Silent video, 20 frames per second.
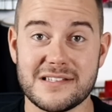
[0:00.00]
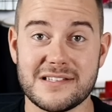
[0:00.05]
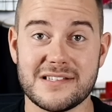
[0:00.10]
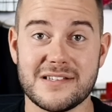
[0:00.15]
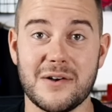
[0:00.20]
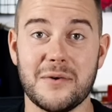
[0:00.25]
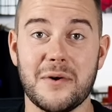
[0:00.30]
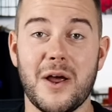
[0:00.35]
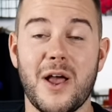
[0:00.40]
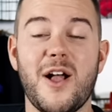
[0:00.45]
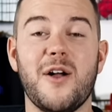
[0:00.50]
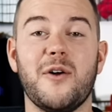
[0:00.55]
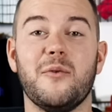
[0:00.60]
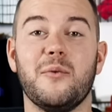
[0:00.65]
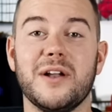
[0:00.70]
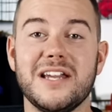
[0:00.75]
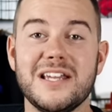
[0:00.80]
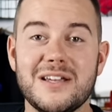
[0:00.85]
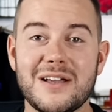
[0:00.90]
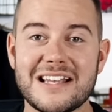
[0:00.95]
So
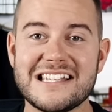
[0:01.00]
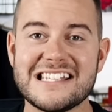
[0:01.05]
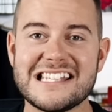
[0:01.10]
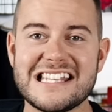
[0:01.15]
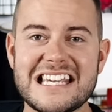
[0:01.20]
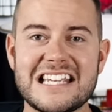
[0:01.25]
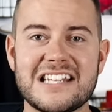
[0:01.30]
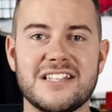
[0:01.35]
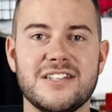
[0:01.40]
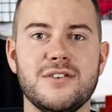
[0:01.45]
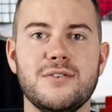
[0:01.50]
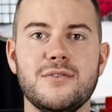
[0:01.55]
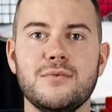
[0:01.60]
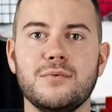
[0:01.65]
what do you guys think? Do you